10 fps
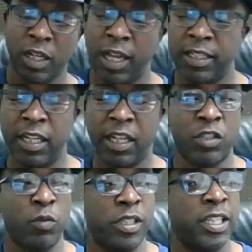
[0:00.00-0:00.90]
They tell
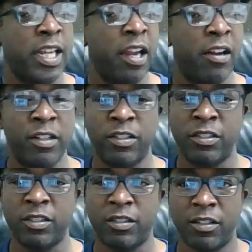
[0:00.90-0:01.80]
us which
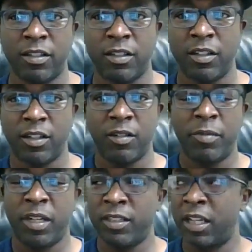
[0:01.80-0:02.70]
carriers,
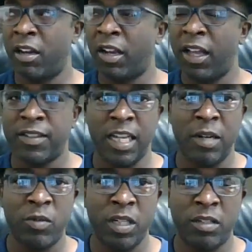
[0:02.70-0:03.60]
because they all have the
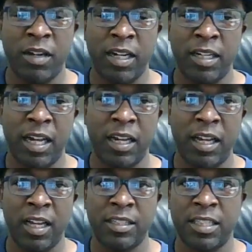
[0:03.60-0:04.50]
same re-underwriting
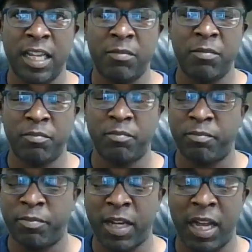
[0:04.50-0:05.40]
guidelines, same
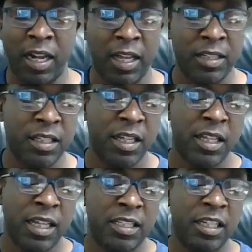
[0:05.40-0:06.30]
guidelines.
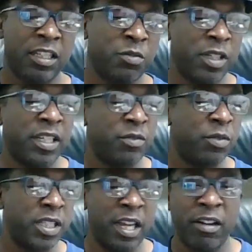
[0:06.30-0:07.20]
It tells
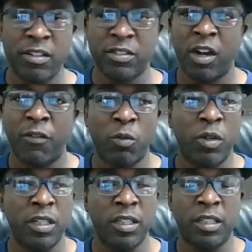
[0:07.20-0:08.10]
which carriers offer
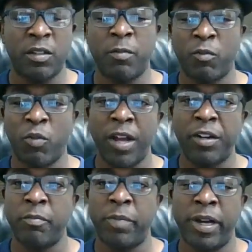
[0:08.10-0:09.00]
what
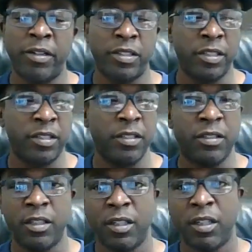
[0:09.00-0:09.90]
rider comparison
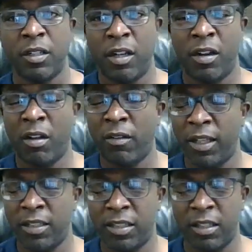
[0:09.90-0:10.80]
and all of
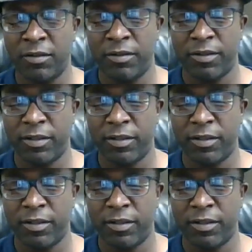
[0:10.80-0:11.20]
that stuff.